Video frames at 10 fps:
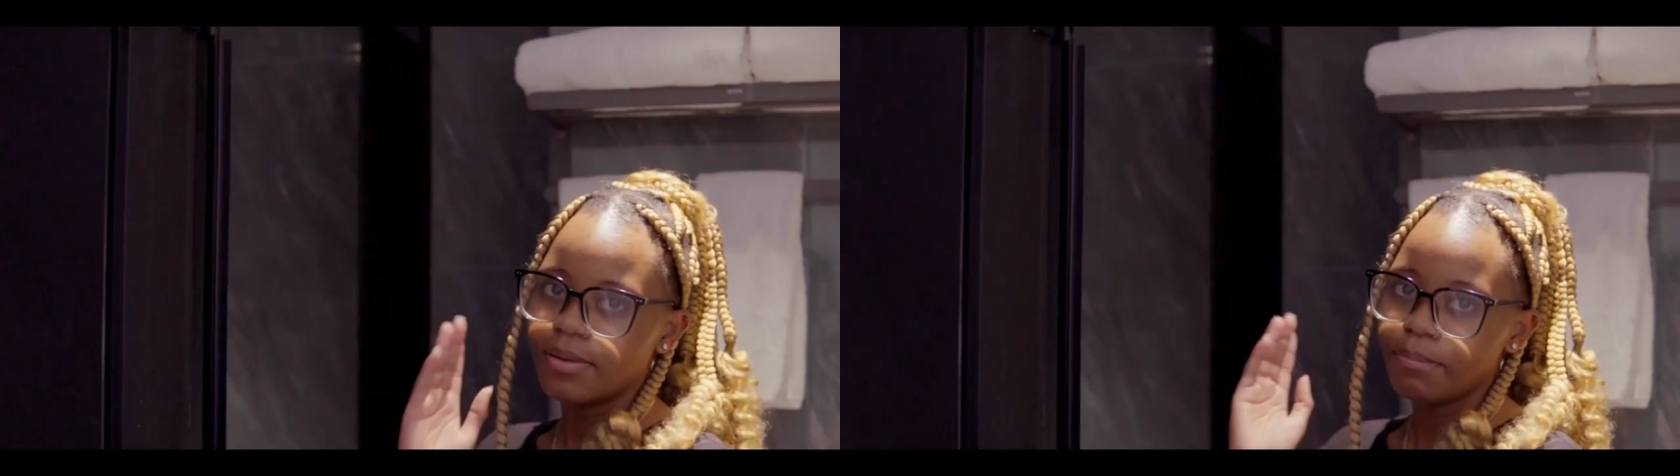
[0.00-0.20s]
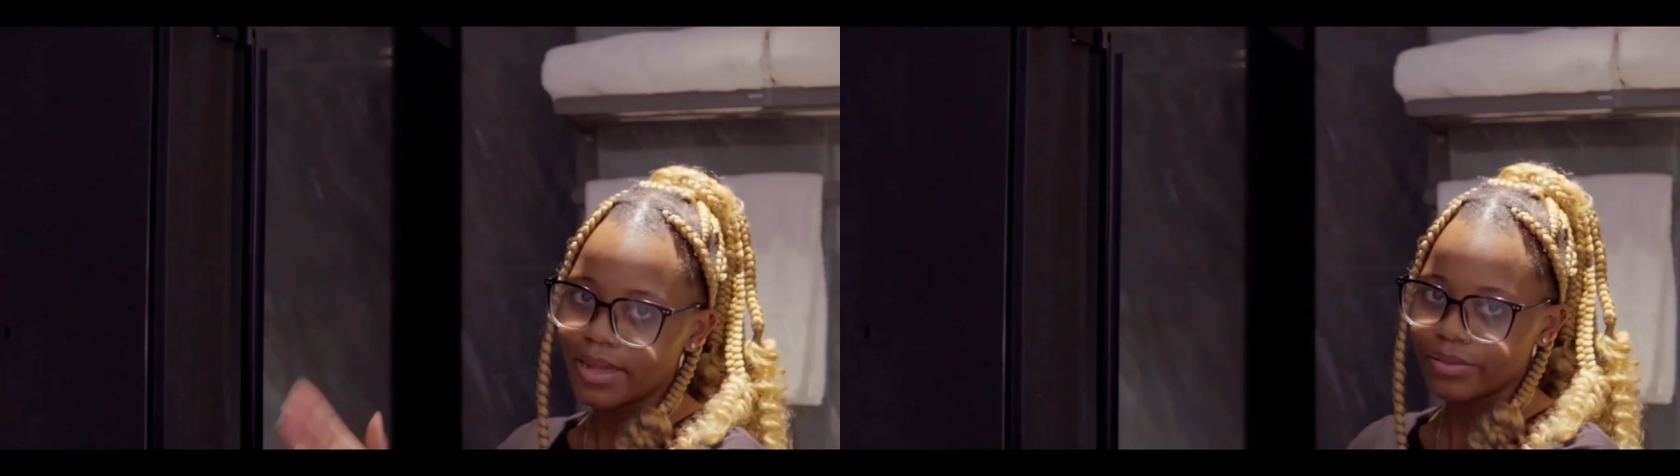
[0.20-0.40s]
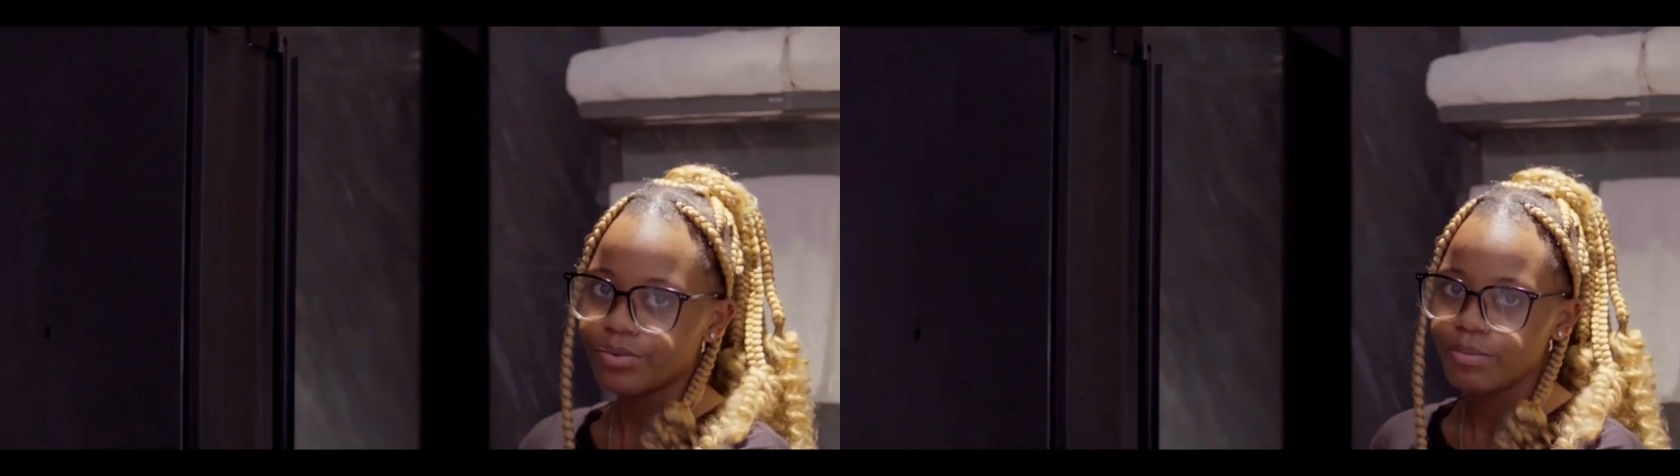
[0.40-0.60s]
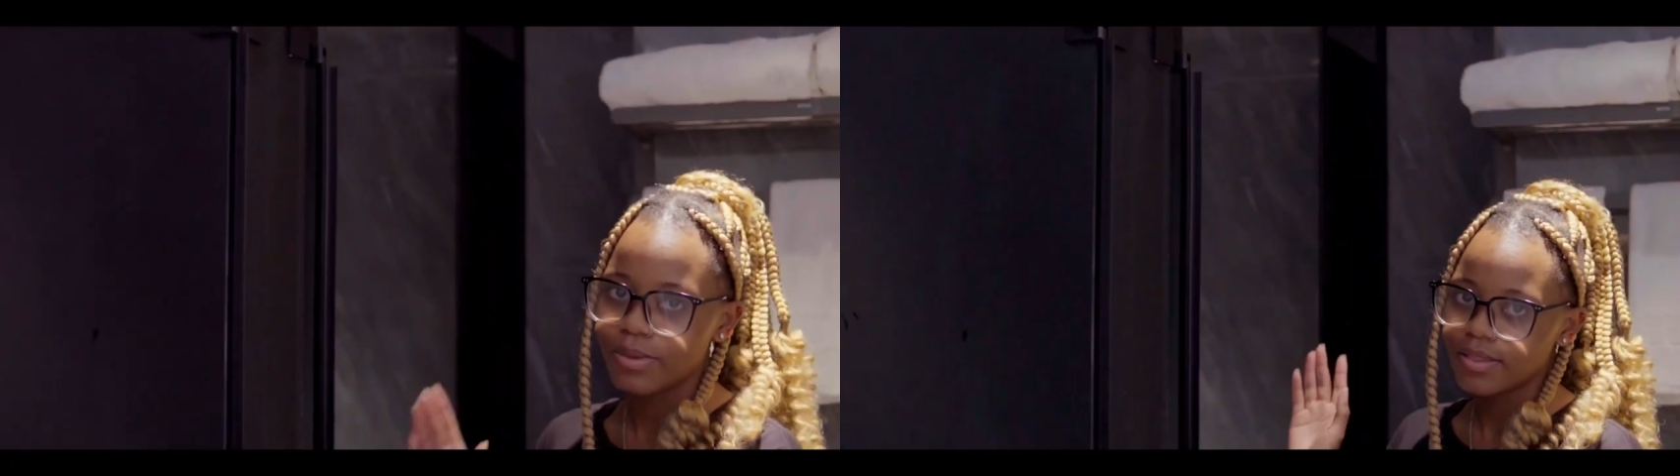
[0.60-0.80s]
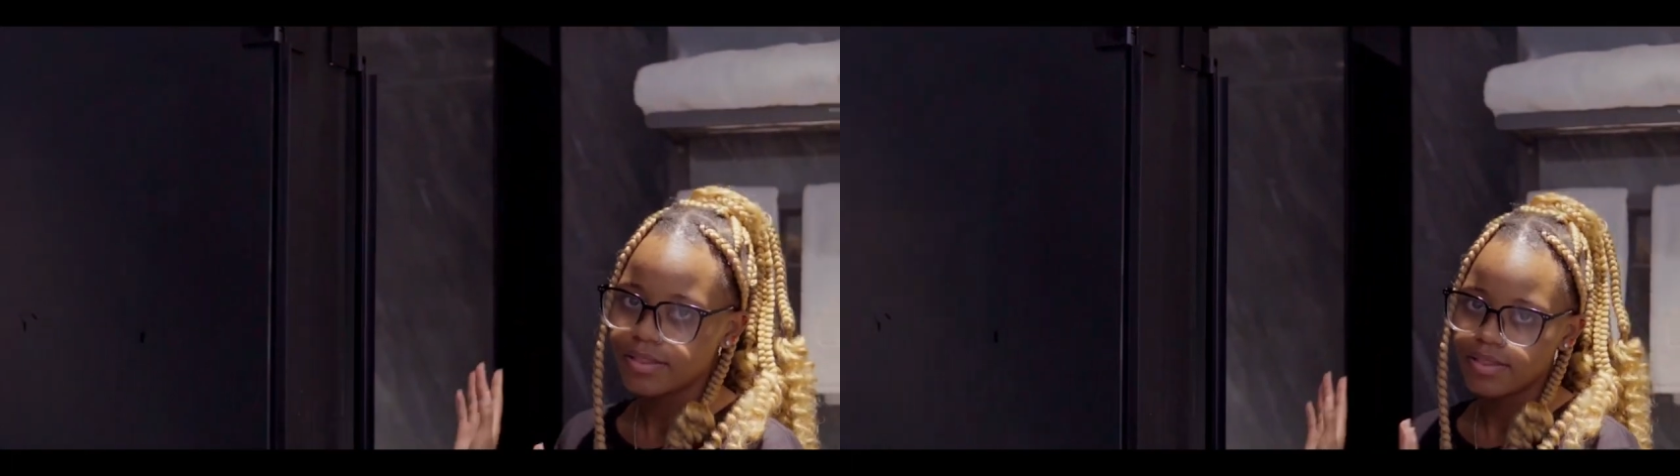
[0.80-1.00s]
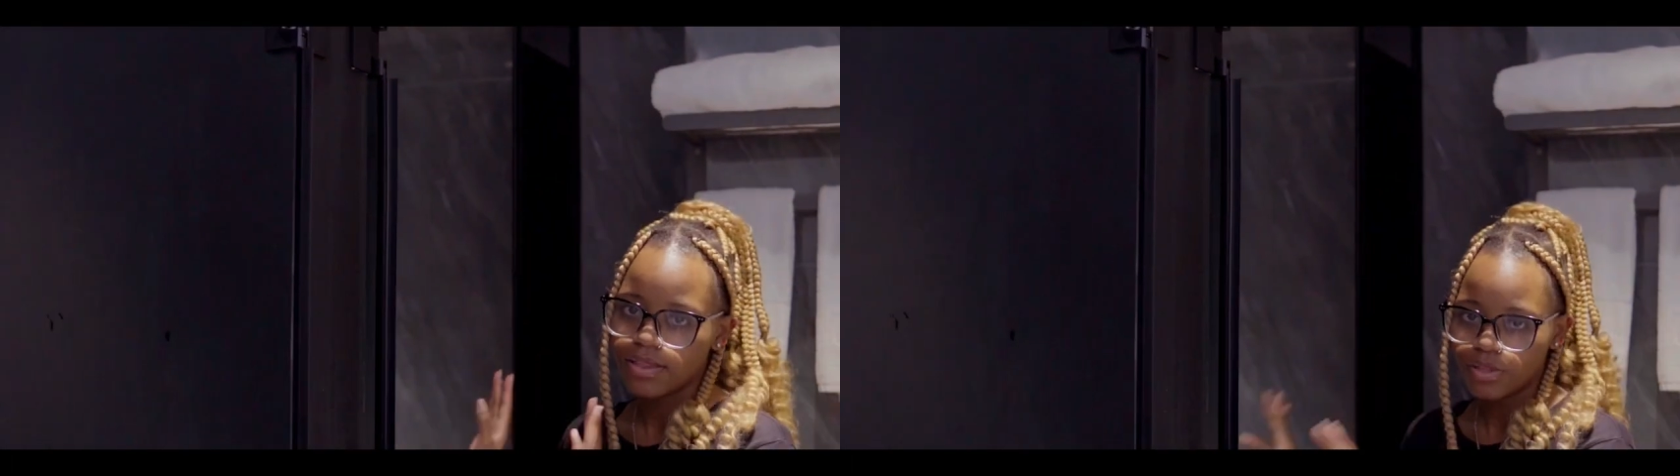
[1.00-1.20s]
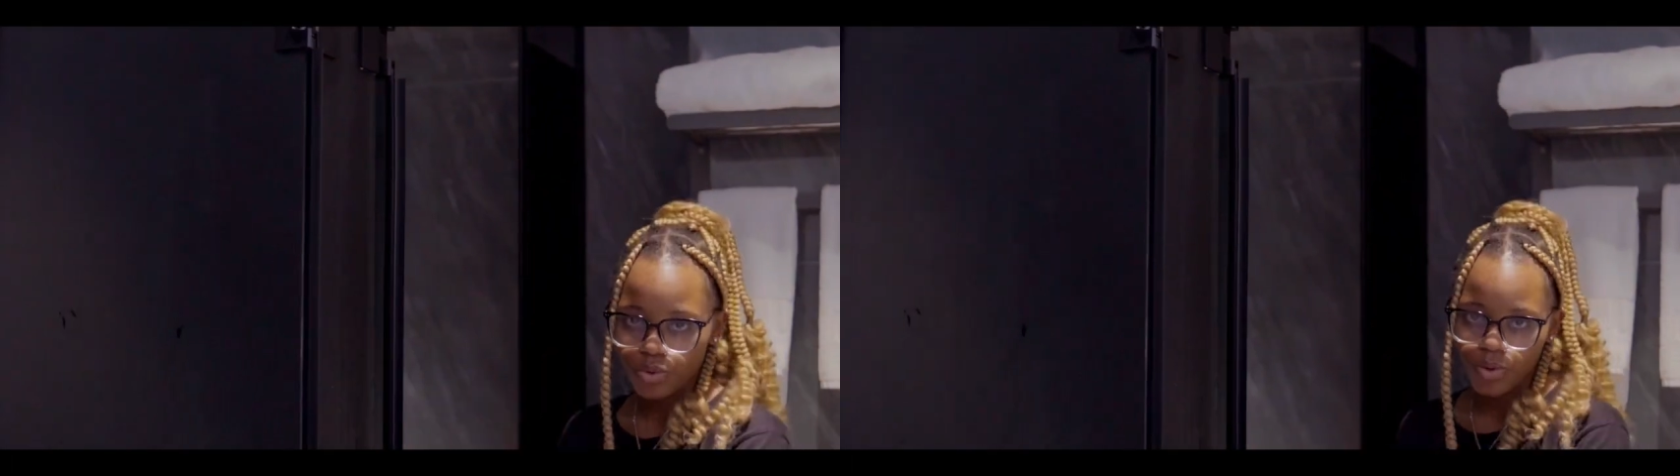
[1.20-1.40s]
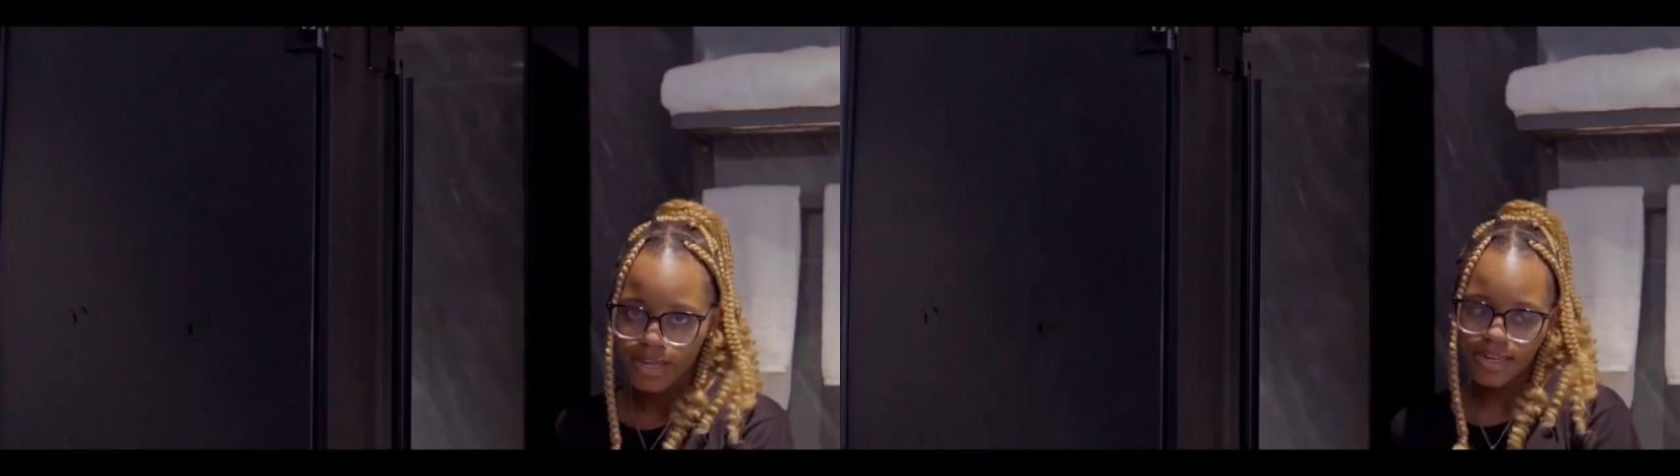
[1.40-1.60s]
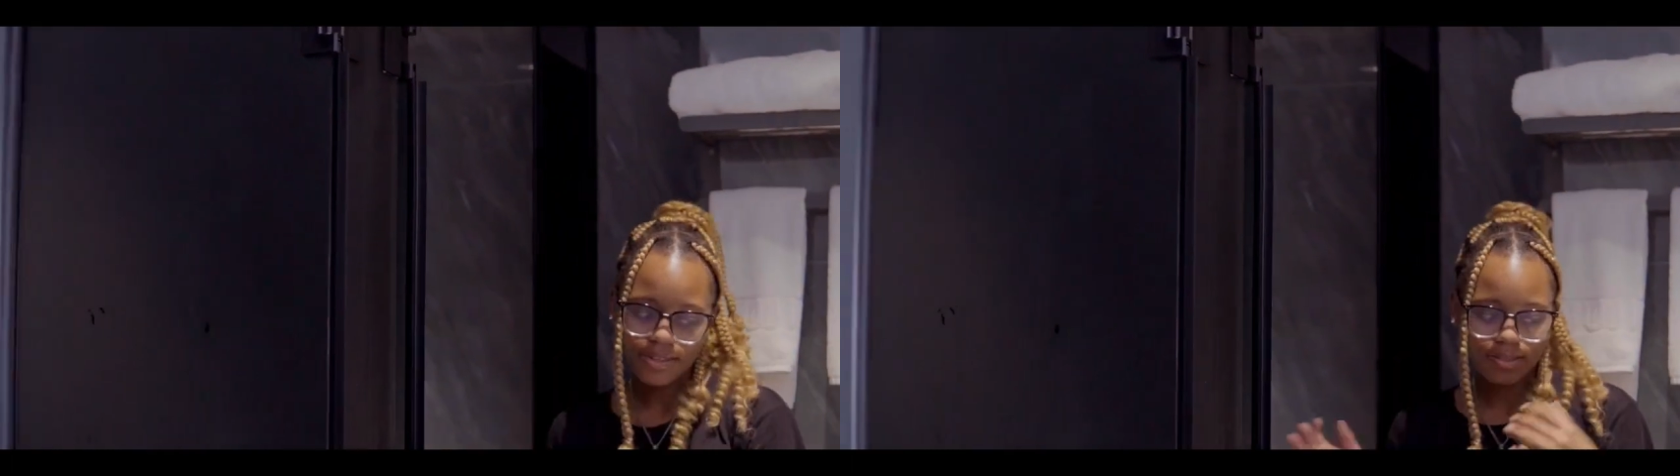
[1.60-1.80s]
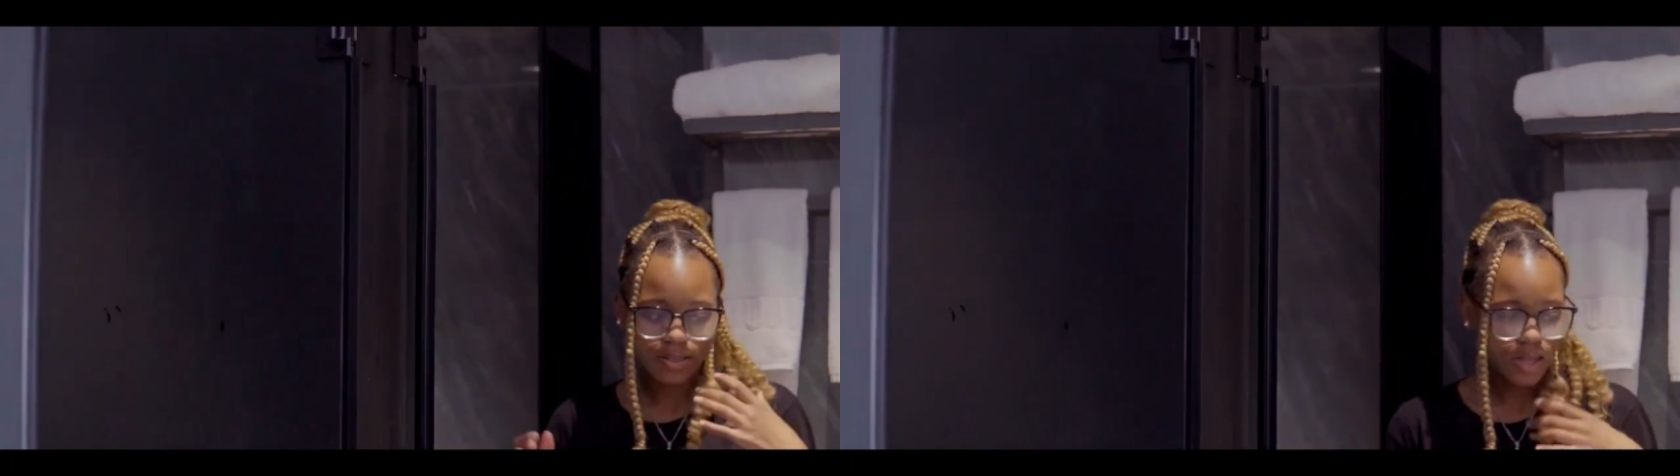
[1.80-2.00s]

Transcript: bathroom the toilet.